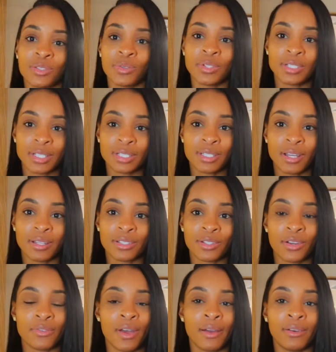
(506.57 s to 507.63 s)
soon as I saw these
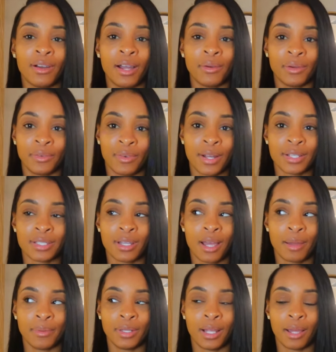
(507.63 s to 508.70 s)
go viral, I went right to
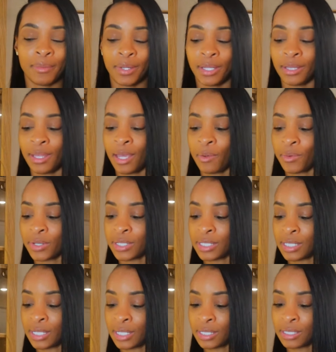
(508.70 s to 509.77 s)
Hobby Lobby. They were
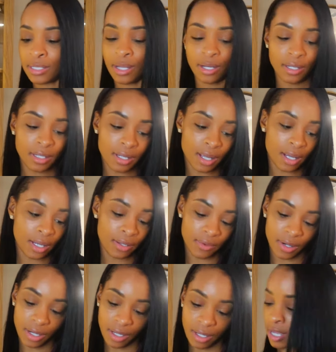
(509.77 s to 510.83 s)
six ninety-nine,
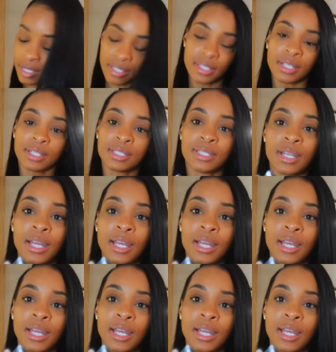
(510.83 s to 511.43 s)
right? Yeah, six